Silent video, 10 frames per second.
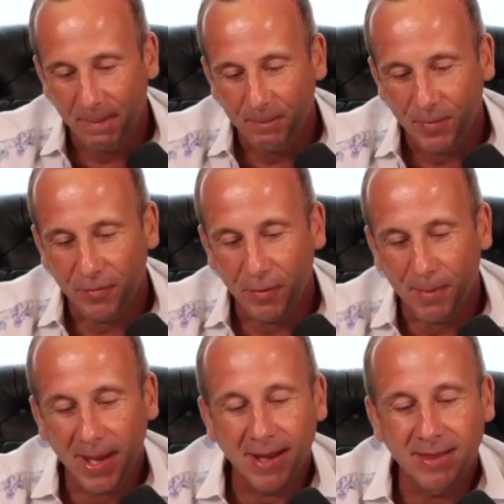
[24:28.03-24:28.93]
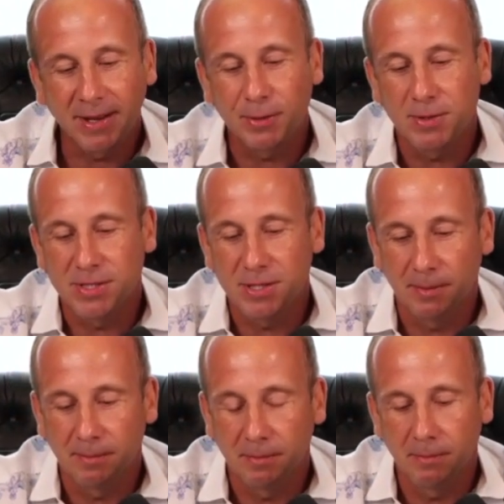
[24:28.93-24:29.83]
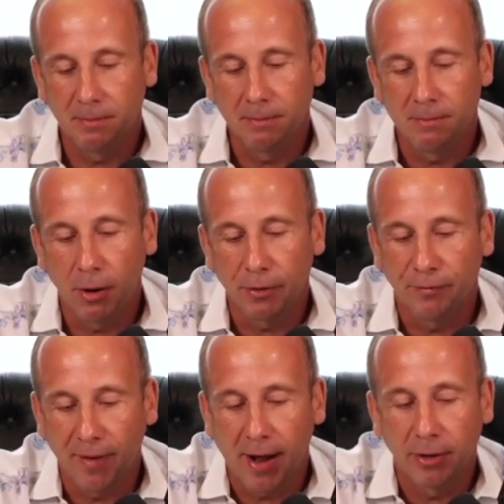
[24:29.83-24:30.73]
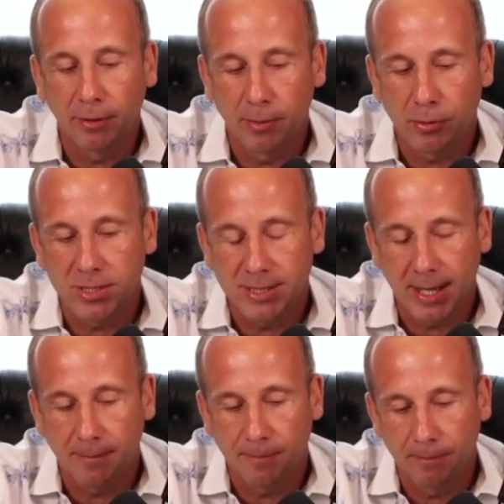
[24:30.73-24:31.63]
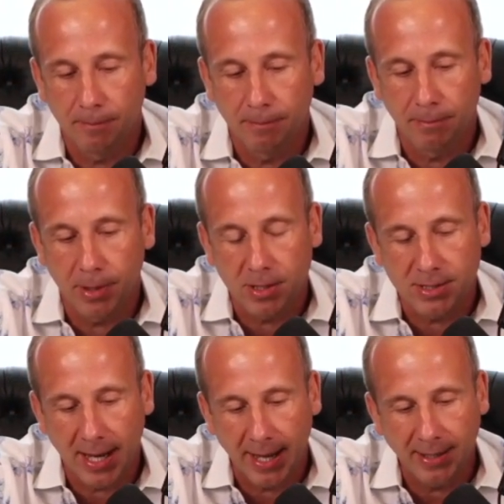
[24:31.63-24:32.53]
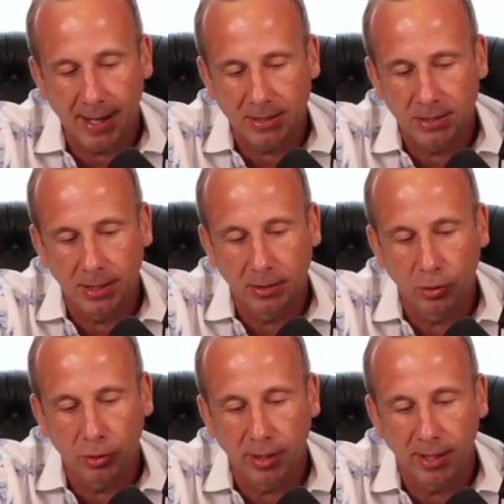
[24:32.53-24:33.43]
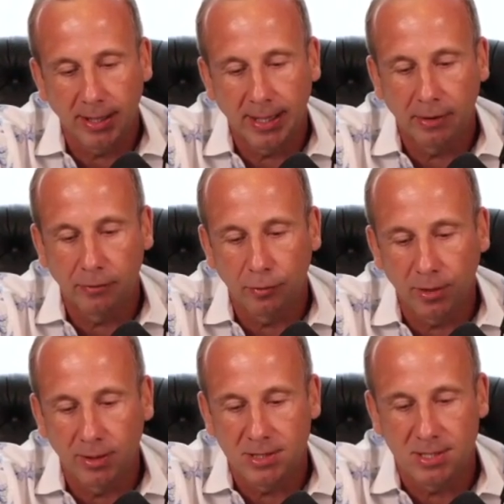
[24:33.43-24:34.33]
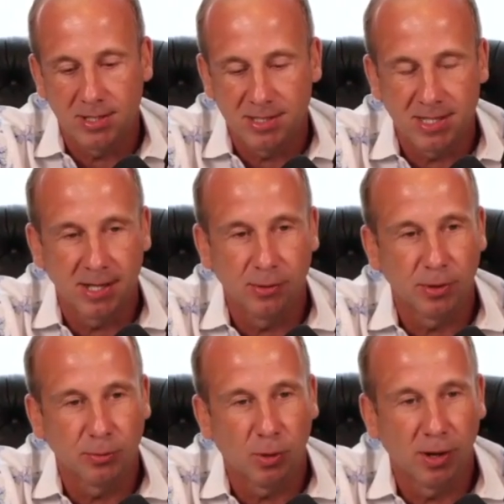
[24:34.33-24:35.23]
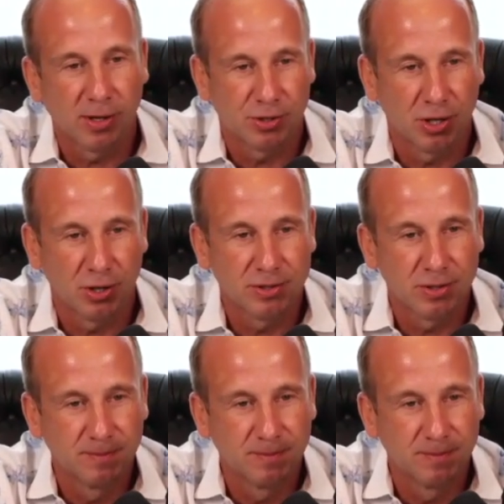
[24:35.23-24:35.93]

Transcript: for me, I think it was the most valuable step because I had to actually look at it and get really sincere with what I'd chosen.